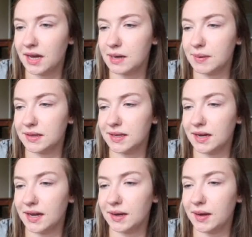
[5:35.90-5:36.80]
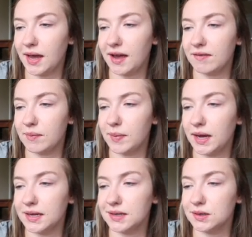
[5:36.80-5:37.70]
Um, and then I have
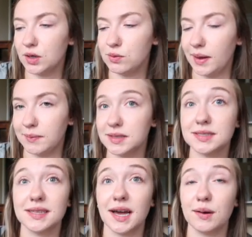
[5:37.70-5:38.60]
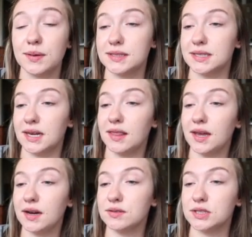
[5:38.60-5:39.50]
my loan payments that we did
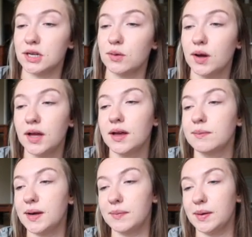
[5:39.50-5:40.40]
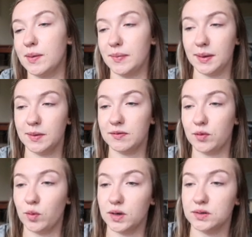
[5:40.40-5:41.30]
there. So my minimum payment
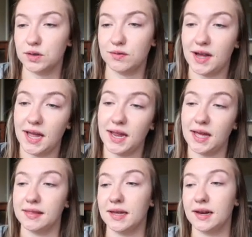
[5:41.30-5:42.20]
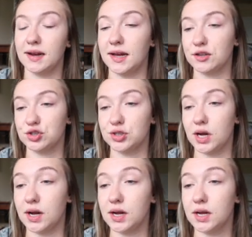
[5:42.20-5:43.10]
for SoFi and then an
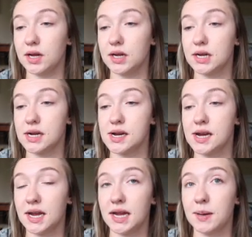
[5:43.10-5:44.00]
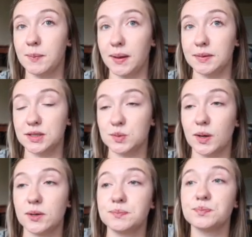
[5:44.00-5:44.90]
extra payment as
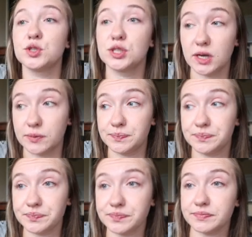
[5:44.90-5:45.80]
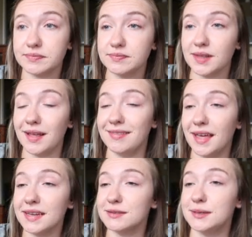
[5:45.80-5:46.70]
well. So
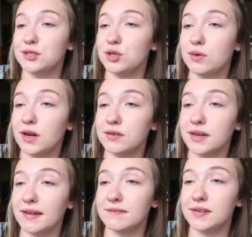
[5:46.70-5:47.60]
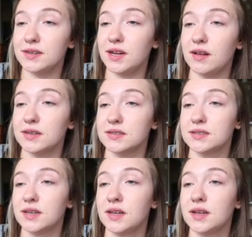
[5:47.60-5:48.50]
that gives me two hundred fifty
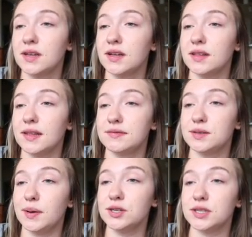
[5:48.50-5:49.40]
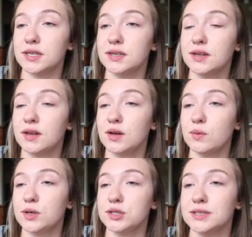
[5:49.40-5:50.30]
dollars left to budget,
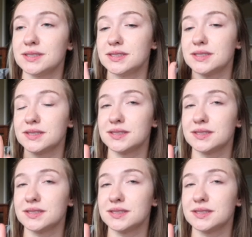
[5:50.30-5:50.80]
which is